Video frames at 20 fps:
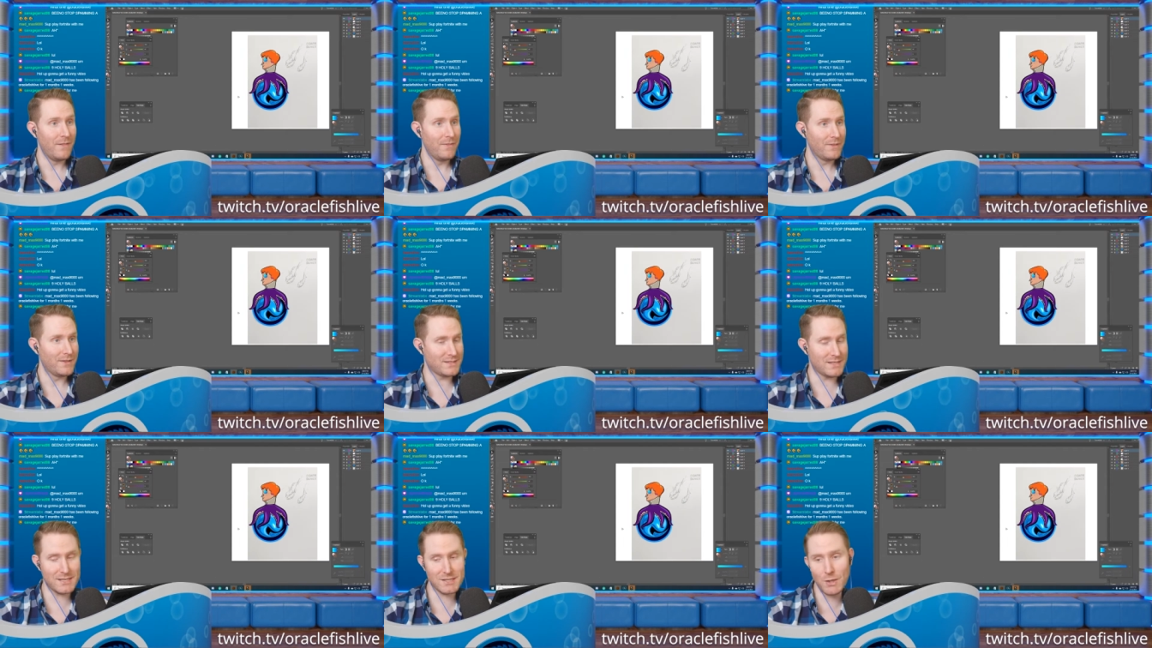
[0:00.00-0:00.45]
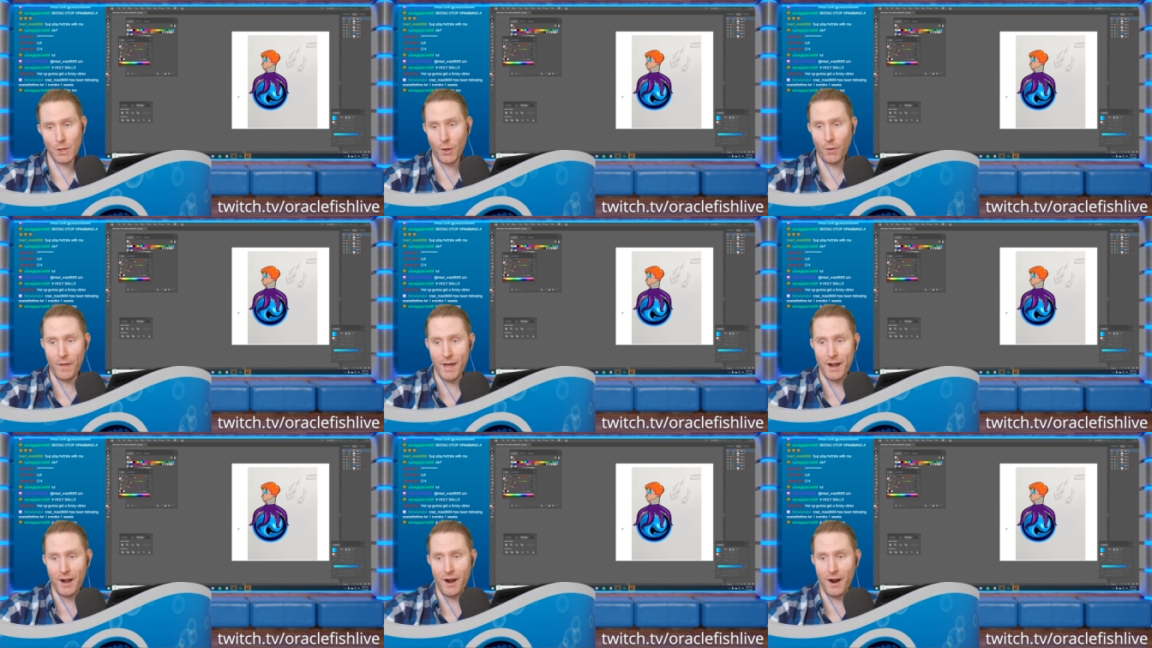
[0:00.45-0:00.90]
Does this look
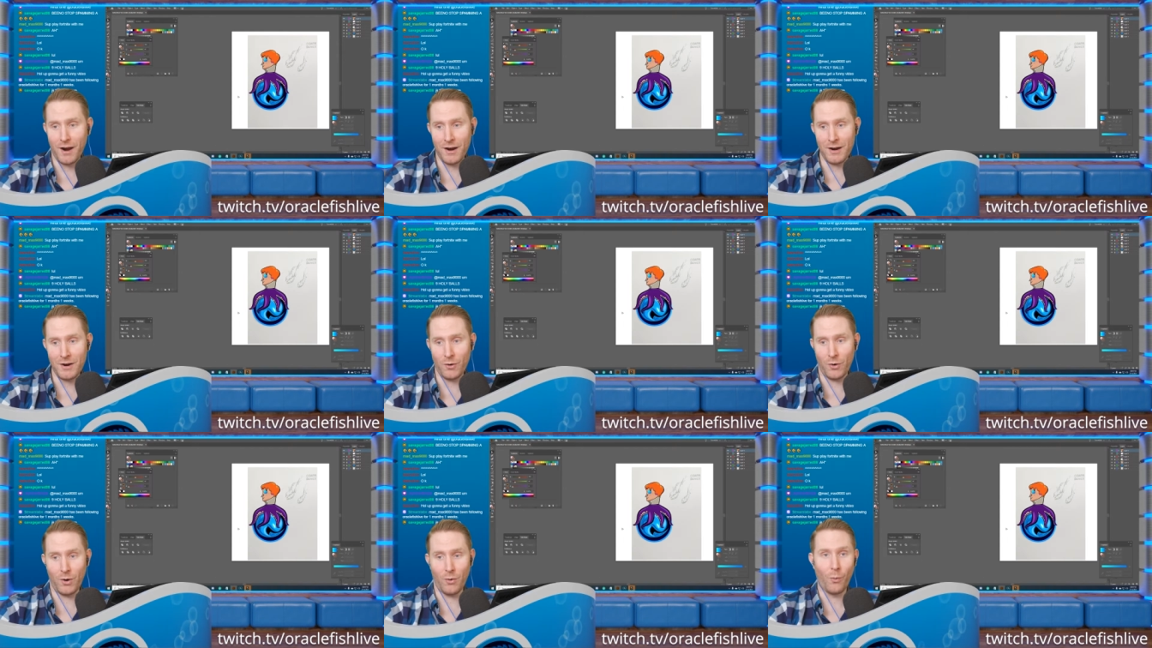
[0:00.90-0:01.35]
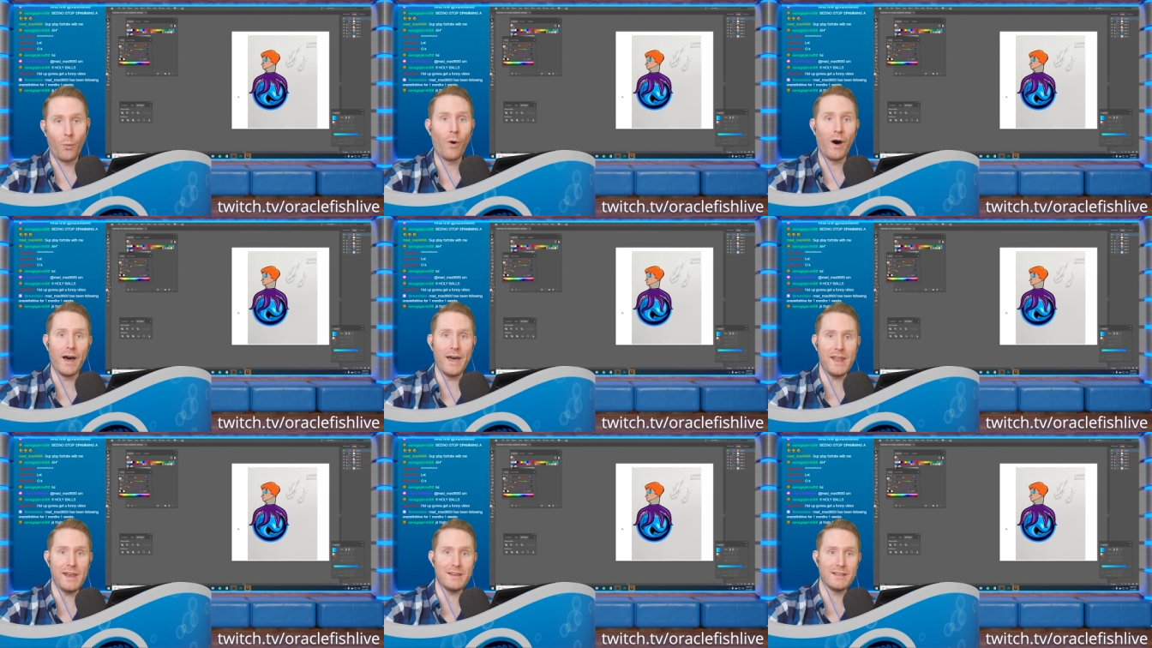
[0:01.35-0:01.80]
like art or
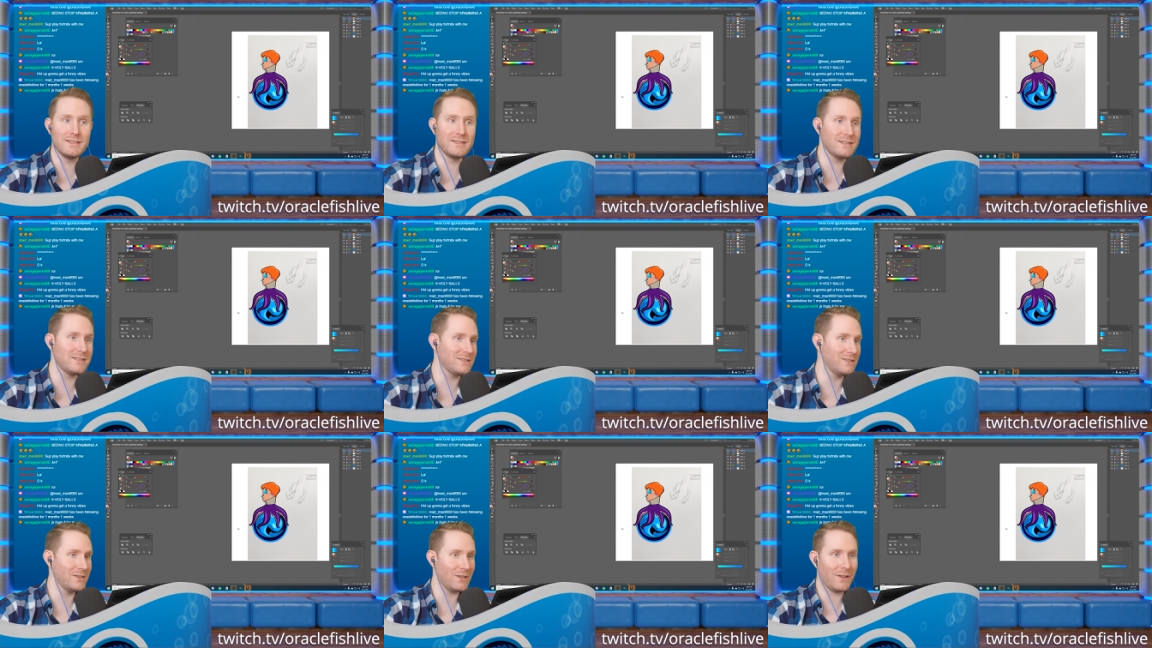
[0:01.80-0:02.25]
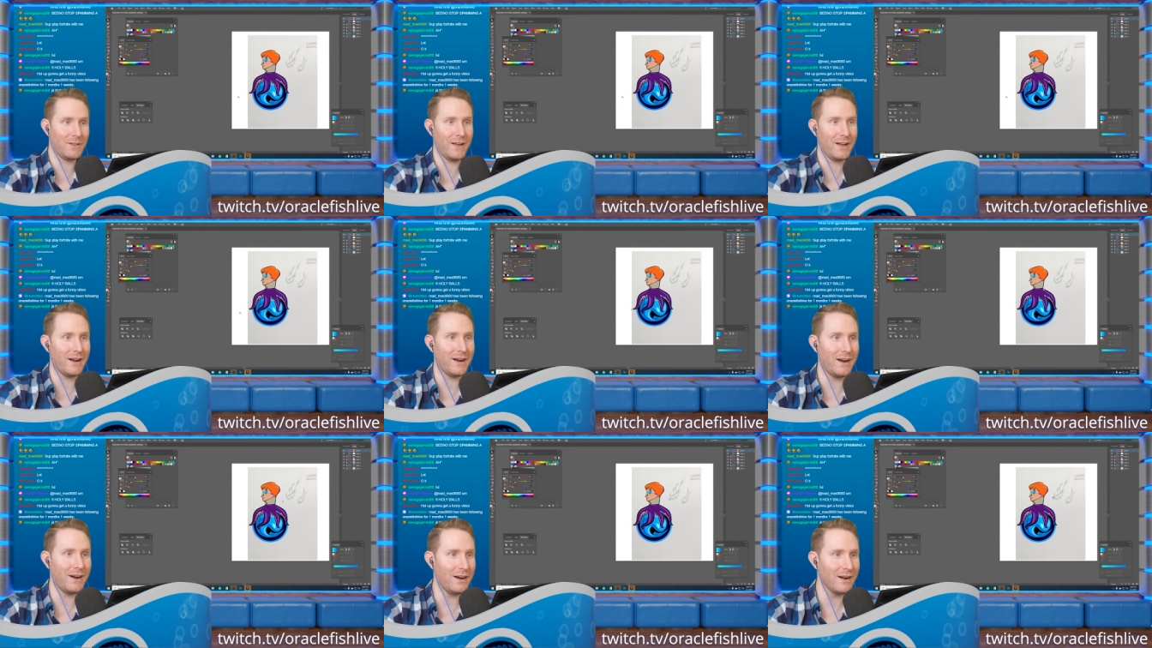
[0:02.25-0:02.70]
what? Does this look like
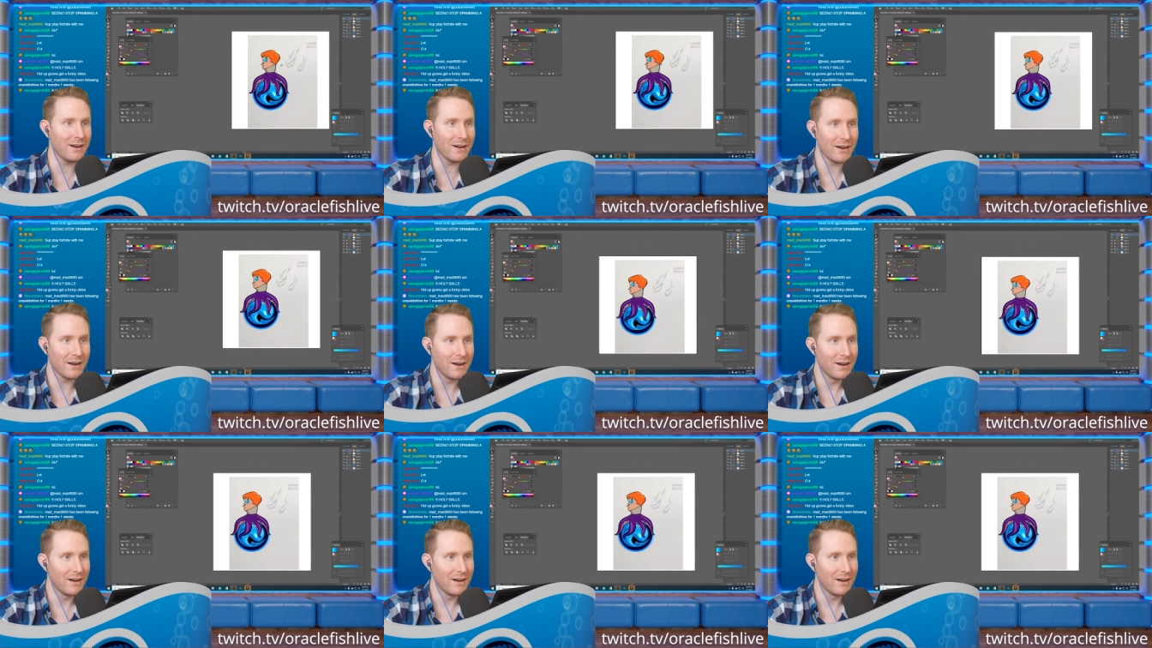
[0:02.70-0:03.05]
art?